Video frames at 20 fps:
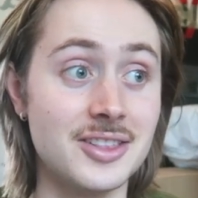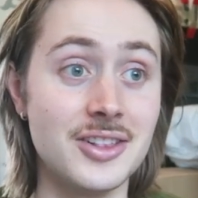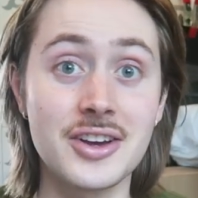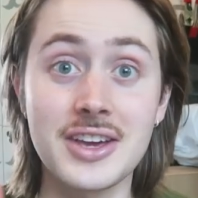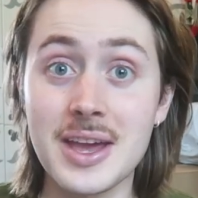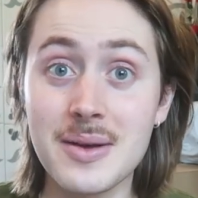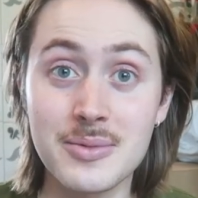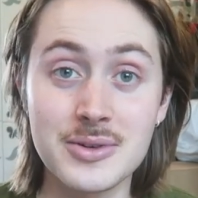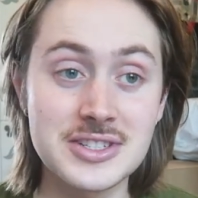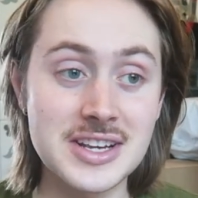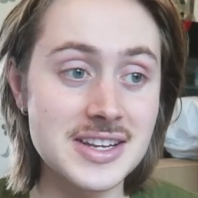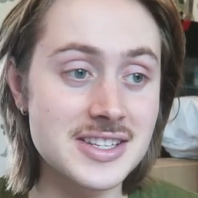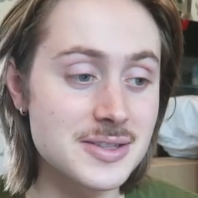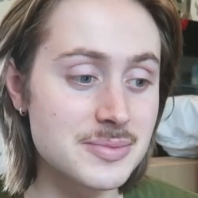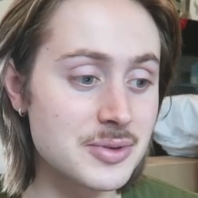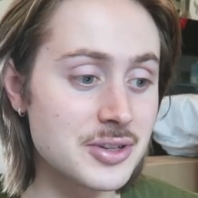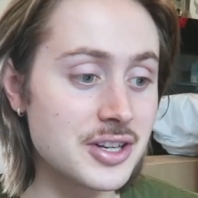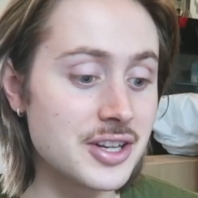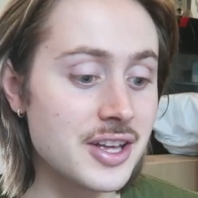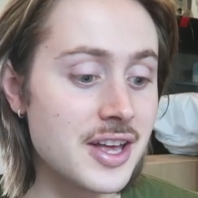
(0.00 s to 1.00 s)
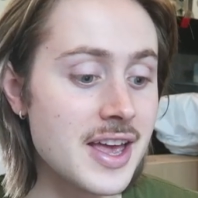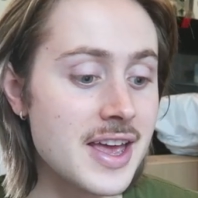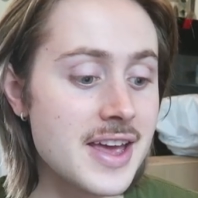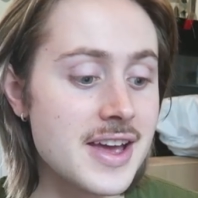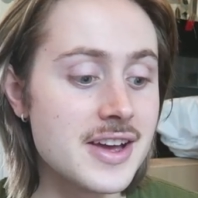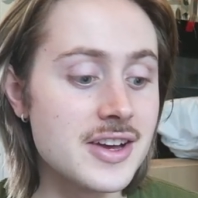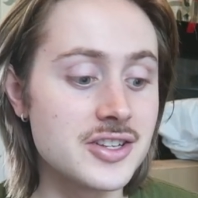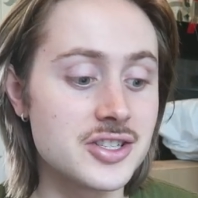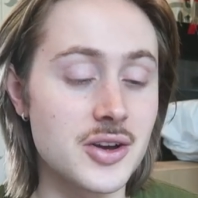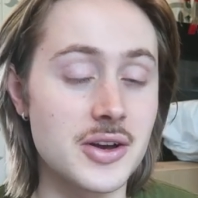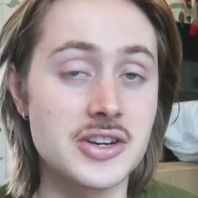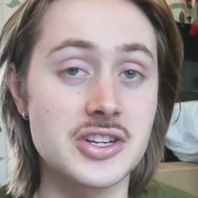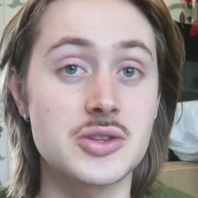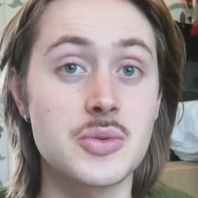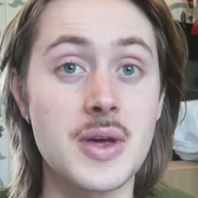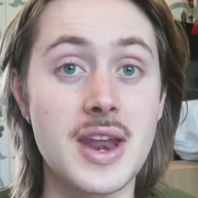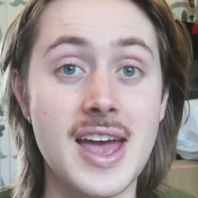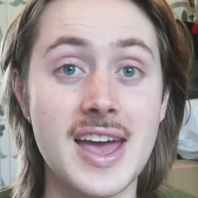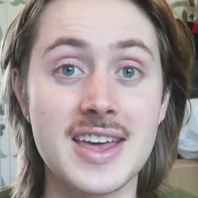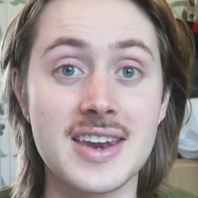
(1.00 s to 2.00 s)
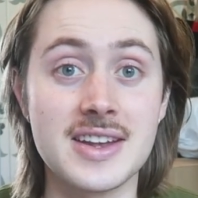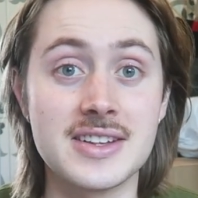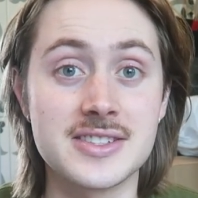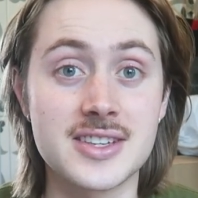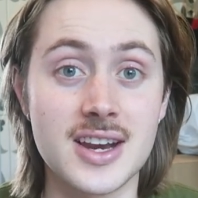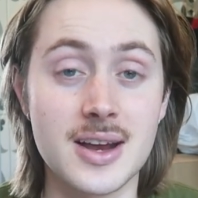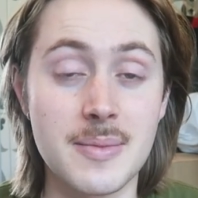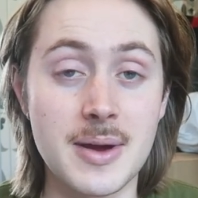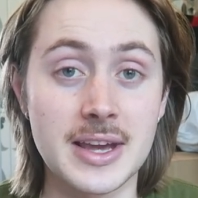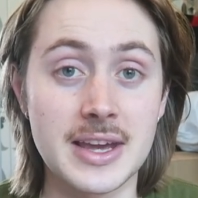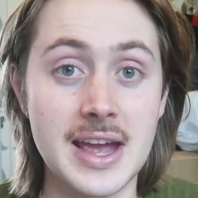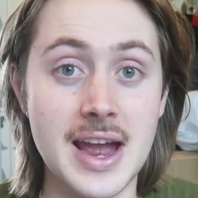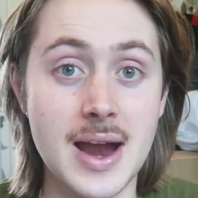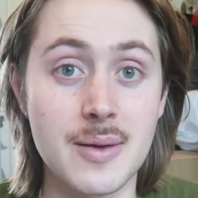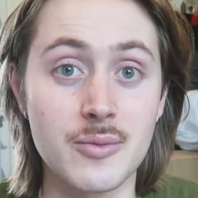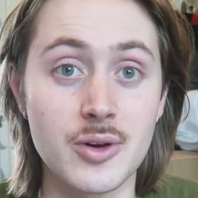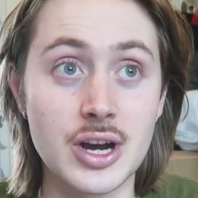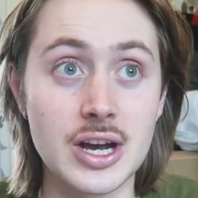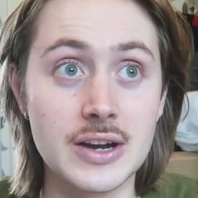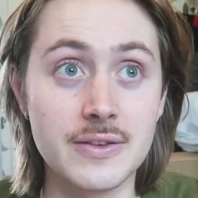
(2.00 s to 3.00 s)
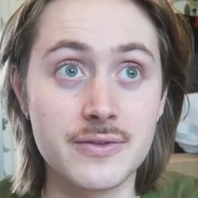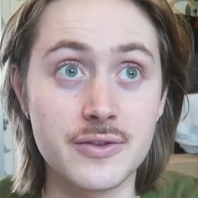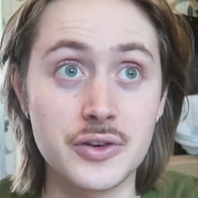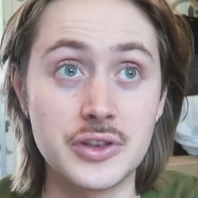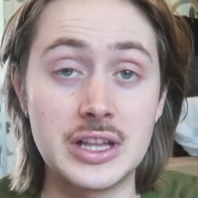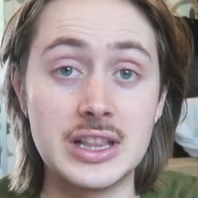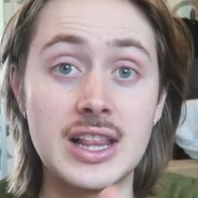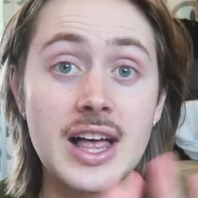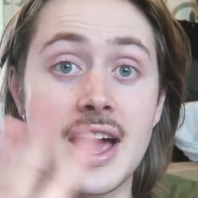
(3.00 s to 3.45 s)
looking presentable, so I just went ahead and set up my camera for the